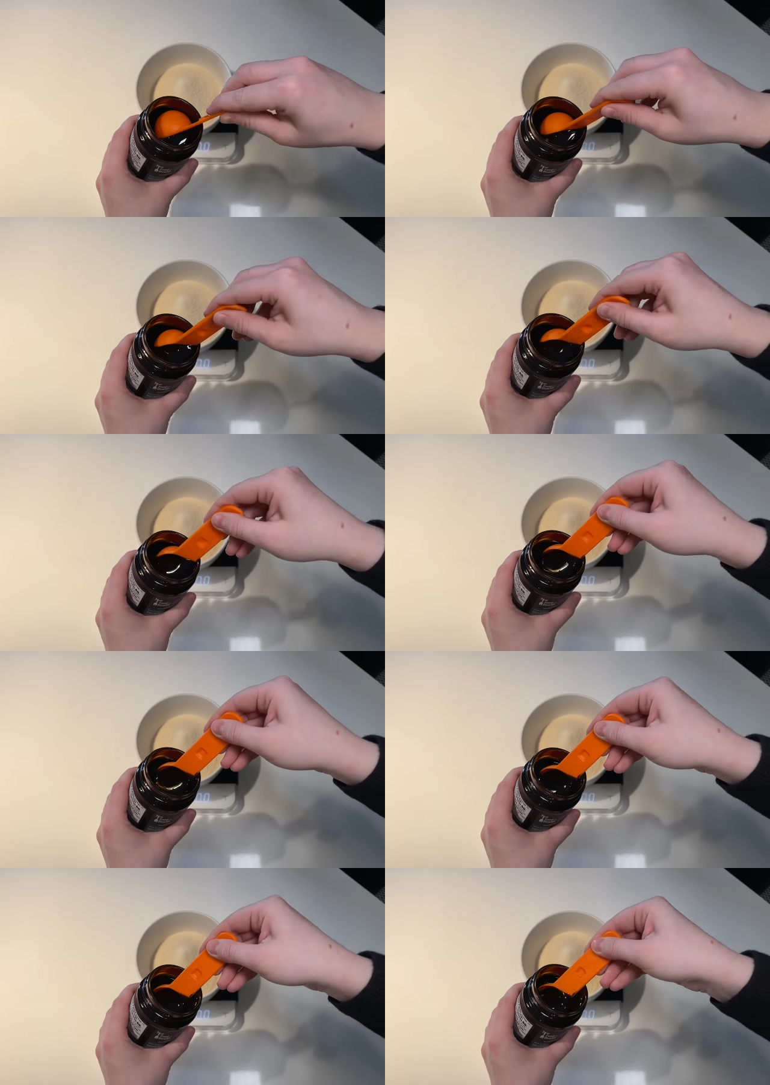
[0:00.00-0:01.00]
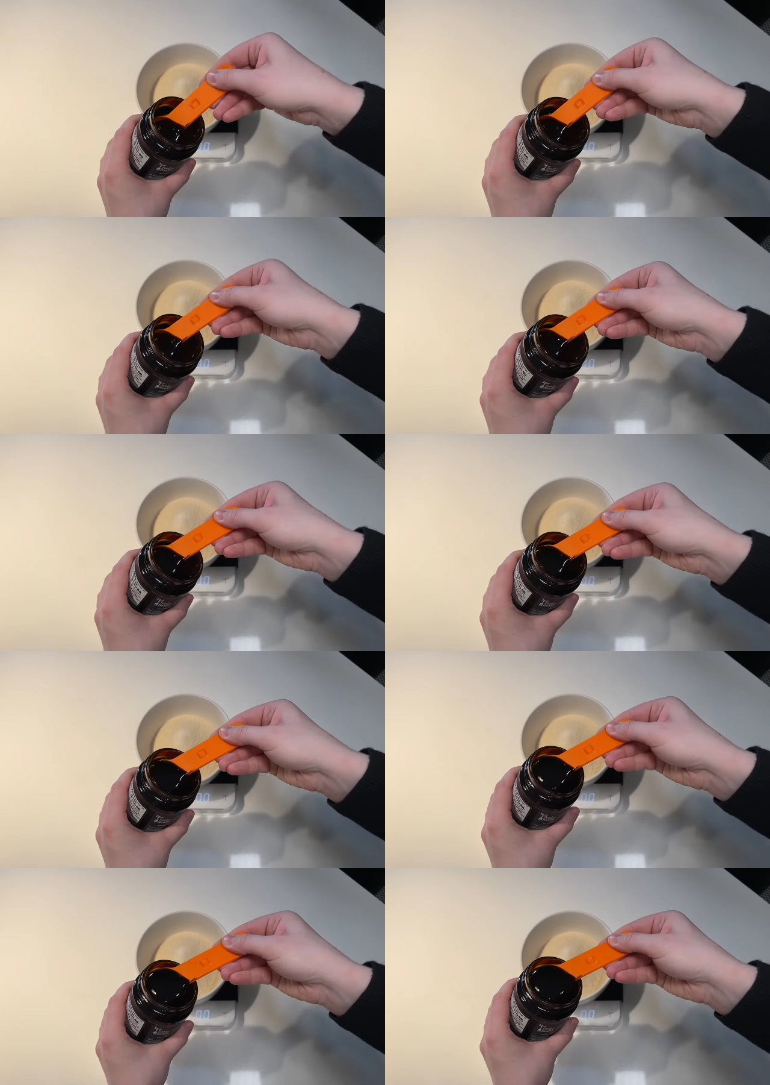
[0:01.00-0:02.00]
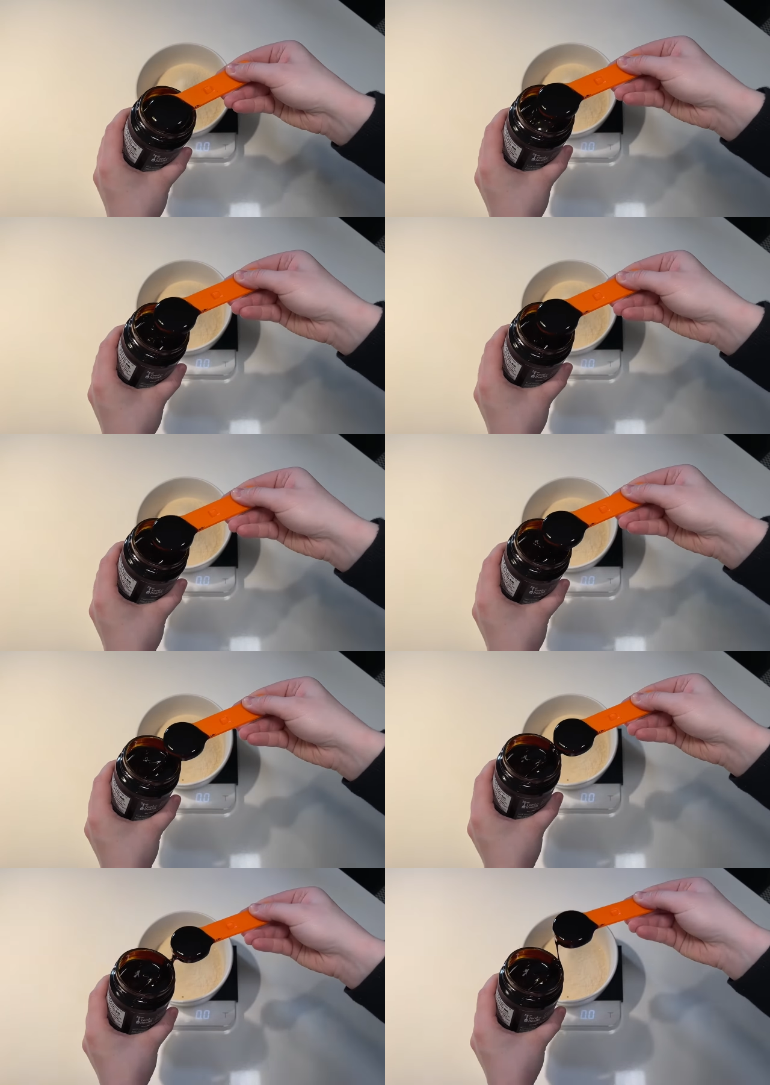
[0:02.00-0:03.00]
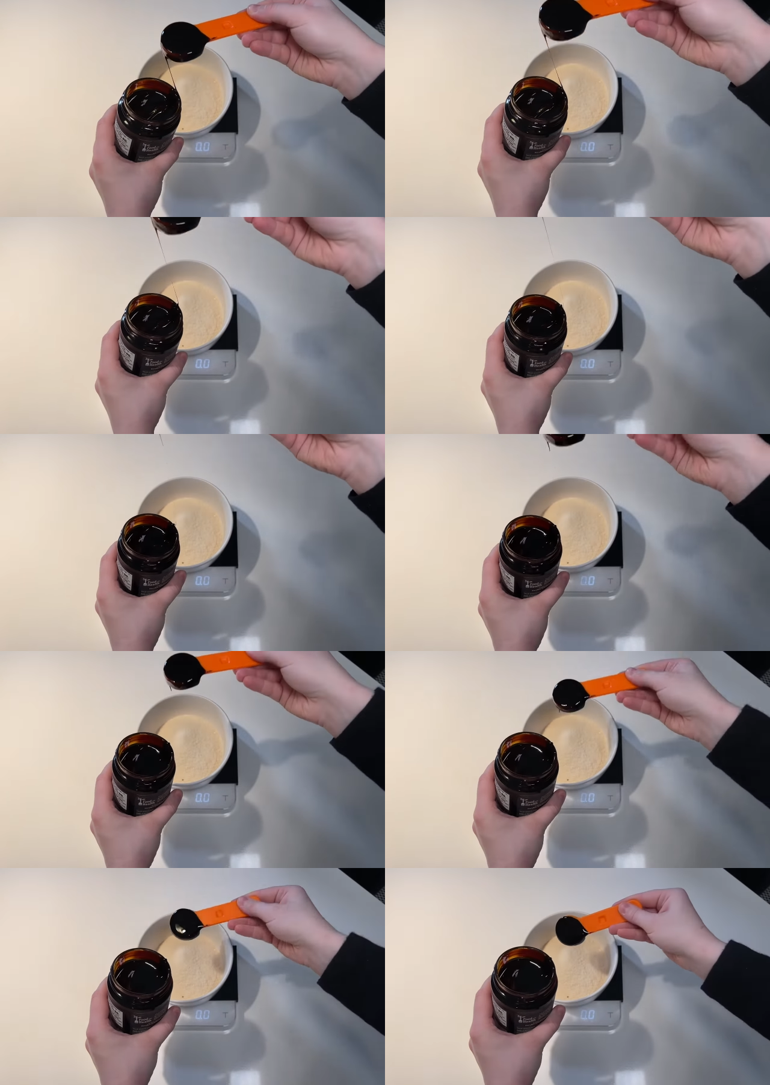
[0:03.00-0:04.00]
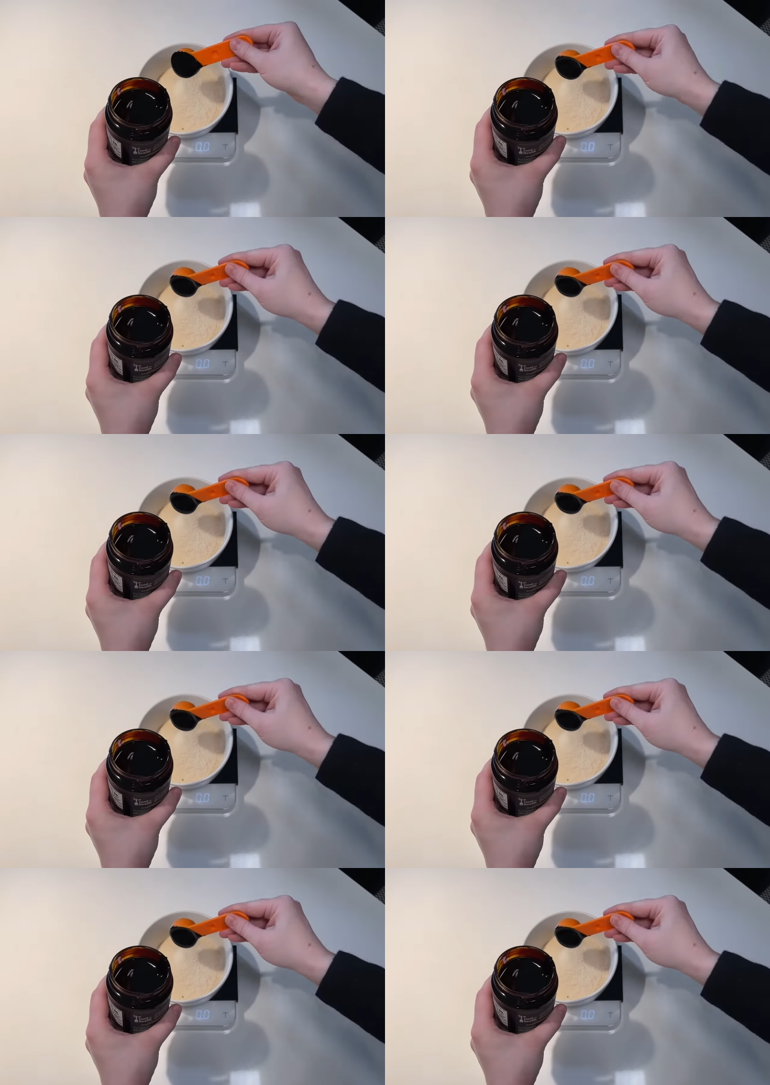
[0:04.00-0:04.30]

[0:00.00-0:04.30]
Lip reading: No face is visible, so there are no lips to read.